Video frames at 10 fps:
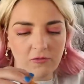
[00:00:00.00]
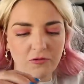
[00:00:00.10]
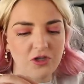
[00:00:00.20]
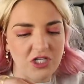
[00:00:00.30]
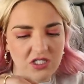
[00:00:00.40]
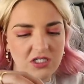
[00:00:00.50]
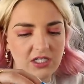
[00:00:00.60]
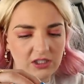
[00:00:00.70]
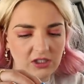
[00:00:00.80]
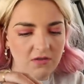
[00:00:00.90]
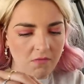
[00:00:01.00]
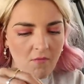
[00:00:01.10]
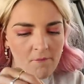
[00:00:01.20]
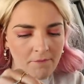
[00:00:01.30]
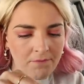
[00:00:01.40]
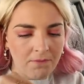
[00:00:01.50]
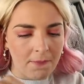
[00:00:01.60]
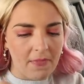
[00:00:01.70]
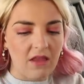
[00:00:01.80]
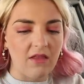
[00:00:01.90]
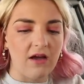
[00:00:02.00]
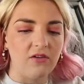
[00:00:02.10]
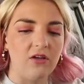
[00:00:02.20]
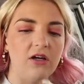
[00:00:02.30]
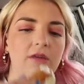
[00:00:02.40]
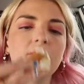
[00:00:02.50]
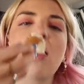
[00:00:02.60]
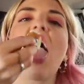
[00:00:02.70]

for cheese sticks. That was good.